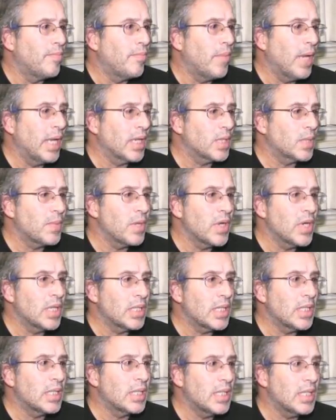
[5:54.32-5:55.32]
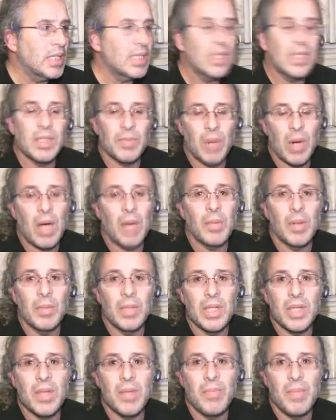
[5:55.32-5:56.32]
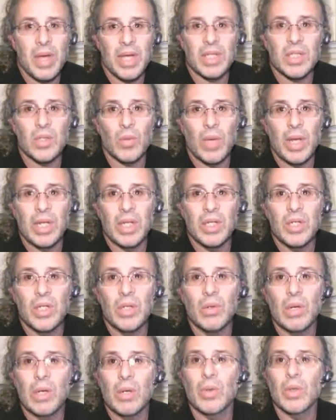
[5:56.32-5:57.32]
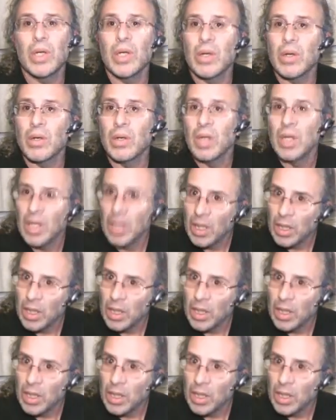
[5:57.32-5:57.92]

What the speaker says: My experience is this is probably the best way to do it, where you're